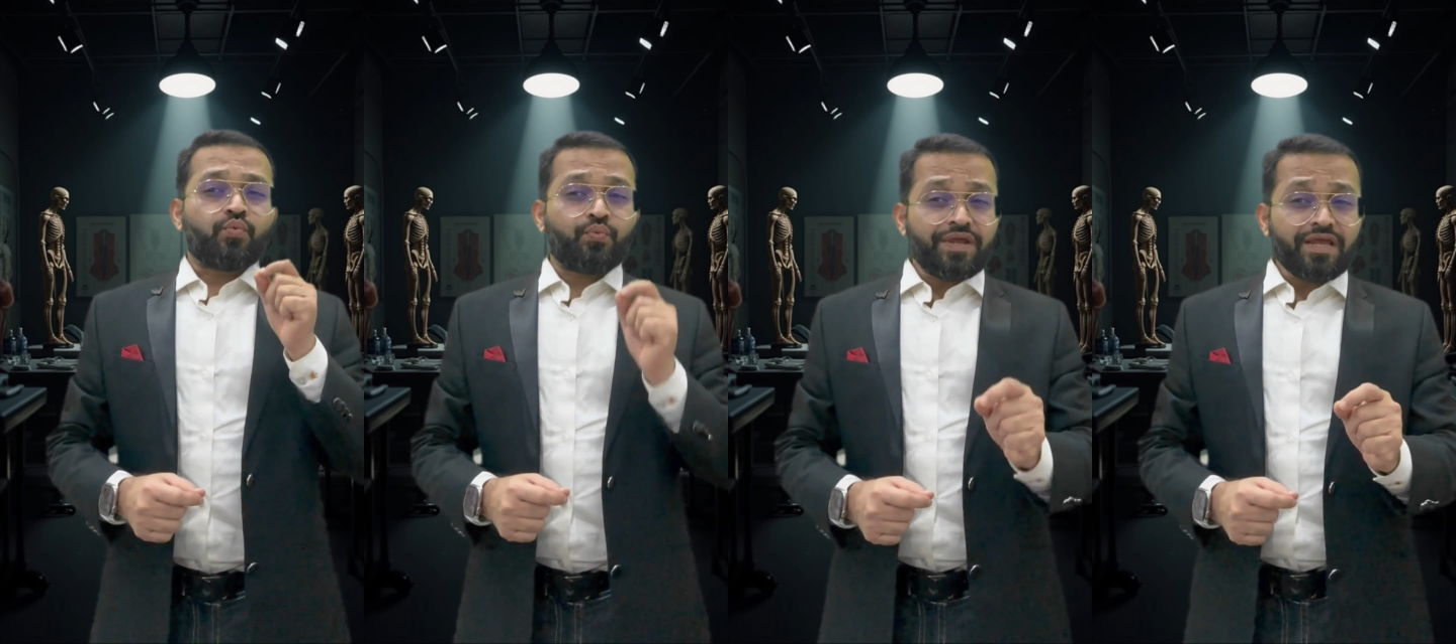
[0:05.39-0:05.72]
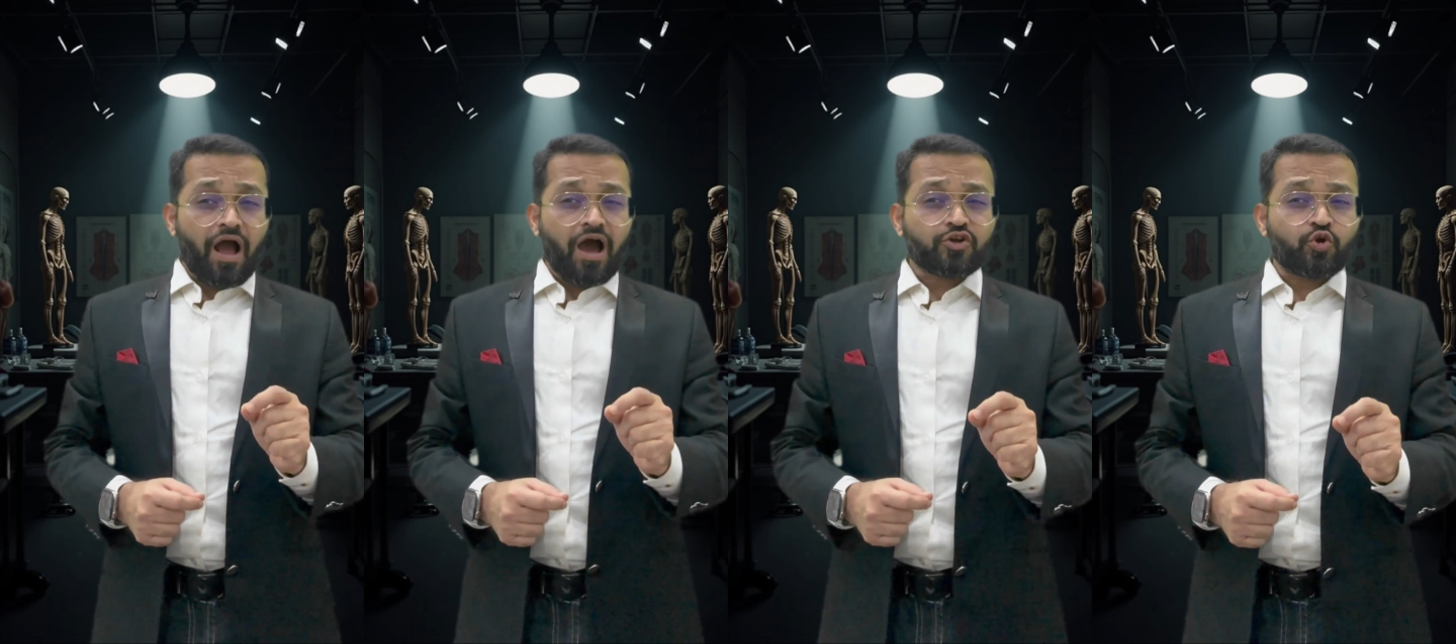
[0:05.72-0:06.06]

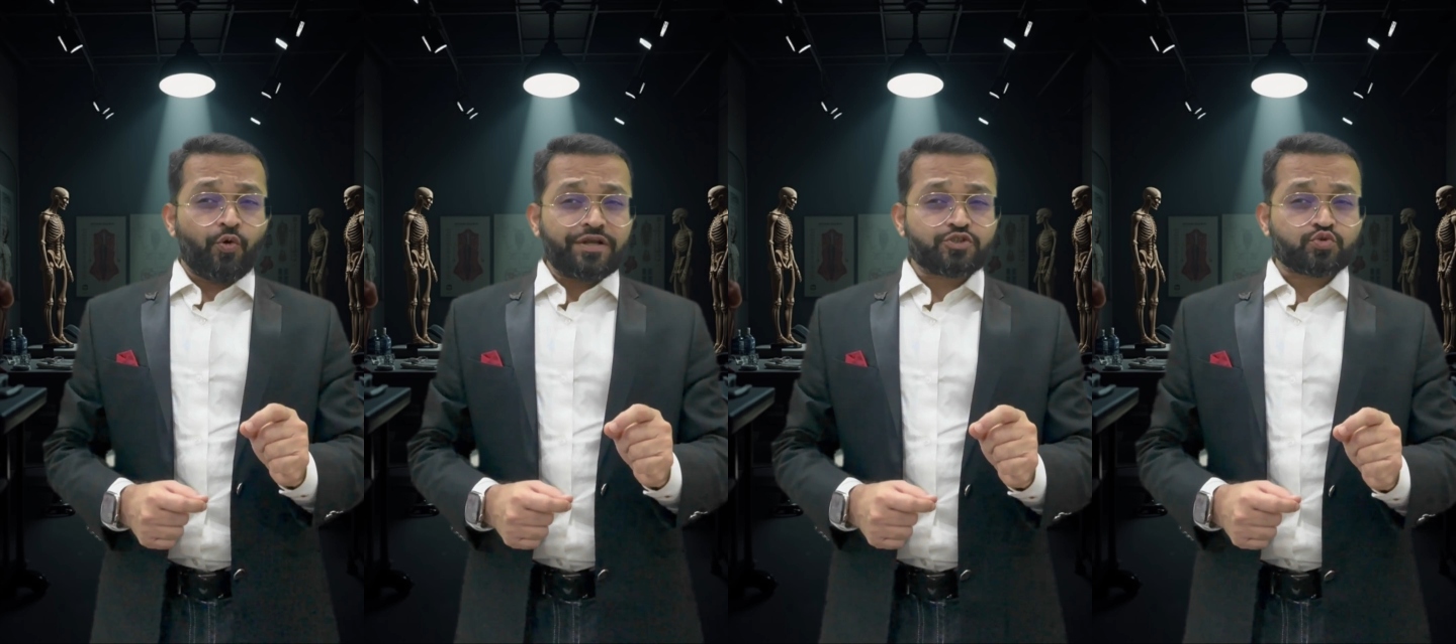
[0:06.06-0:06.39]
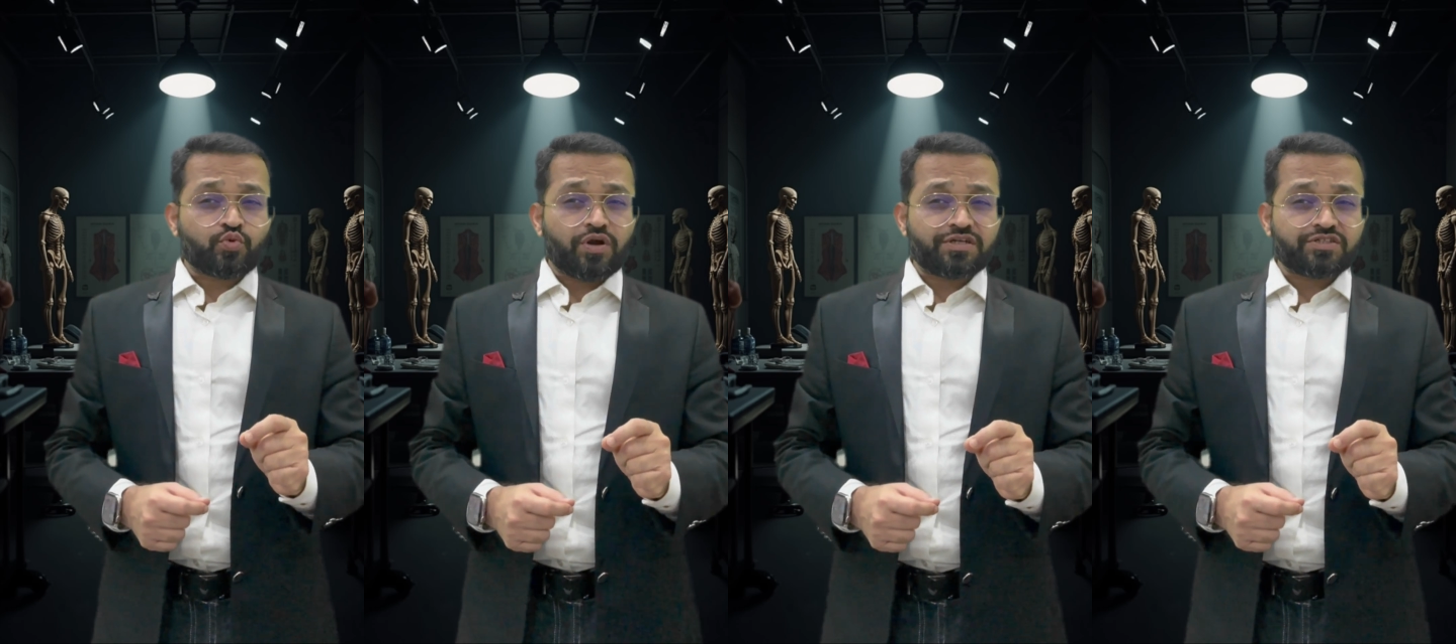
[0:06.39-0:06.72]
We are going to
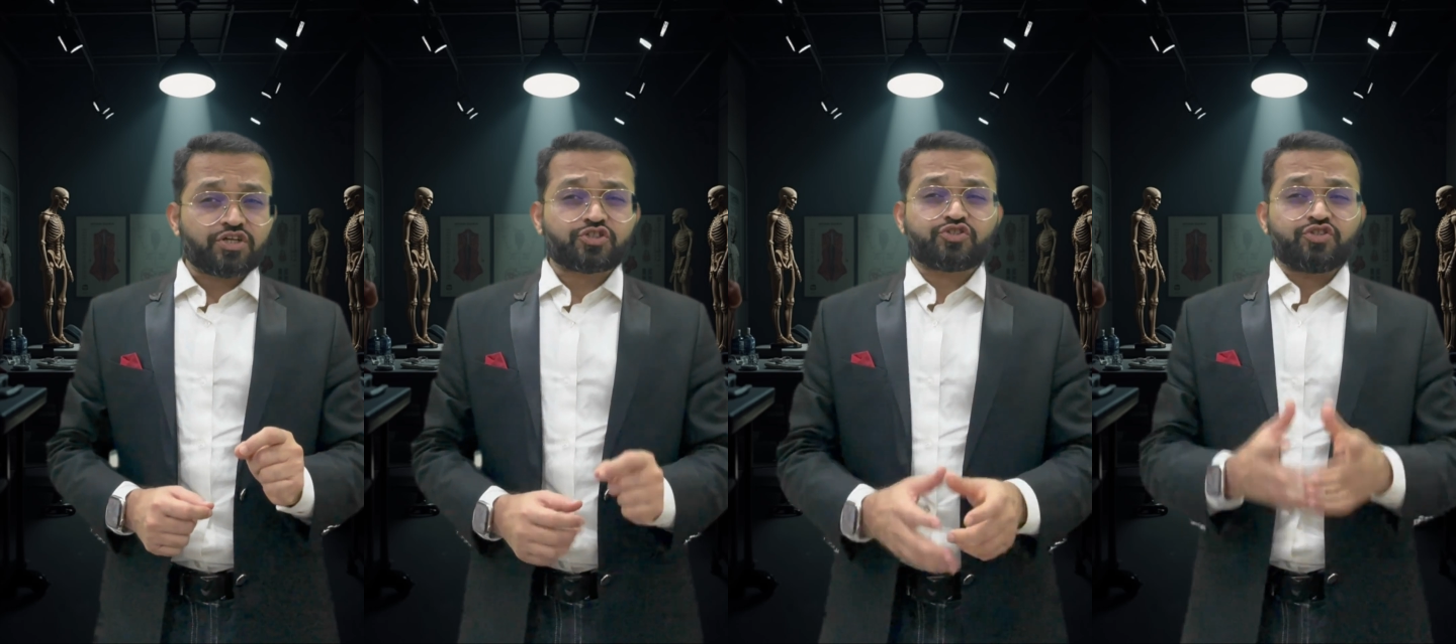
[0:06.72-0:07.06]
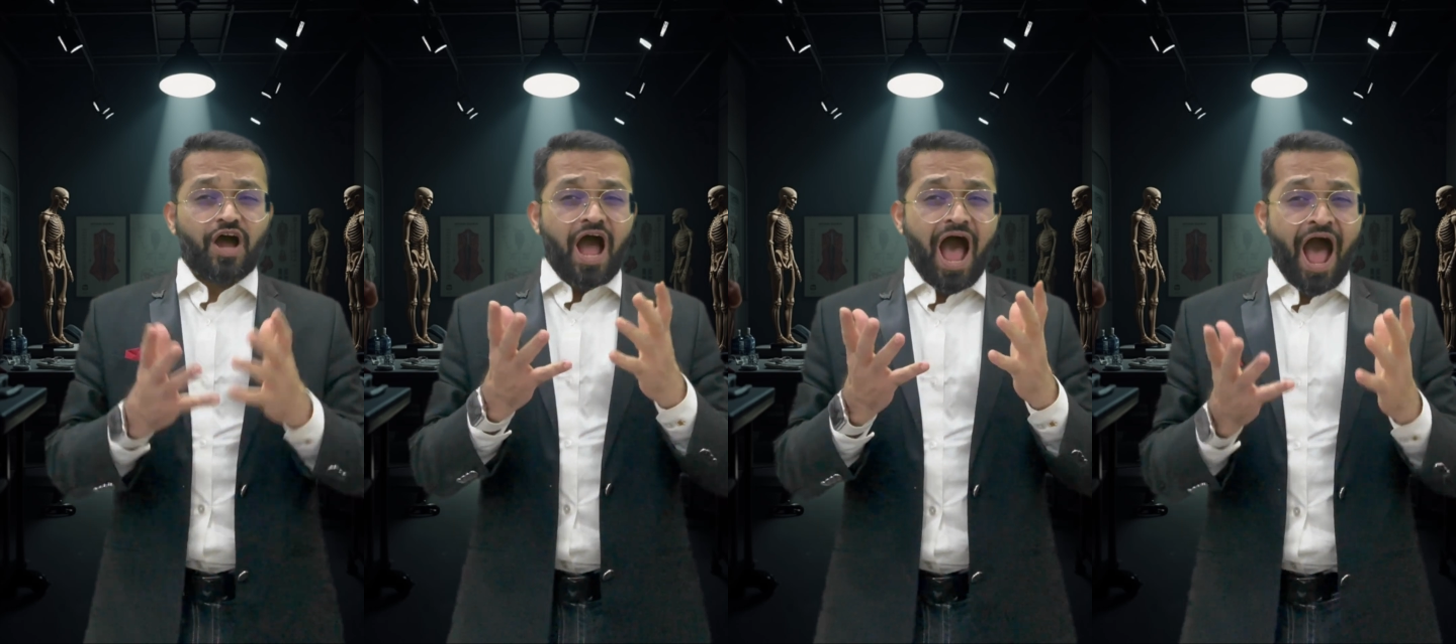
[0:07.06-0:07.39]
conduct the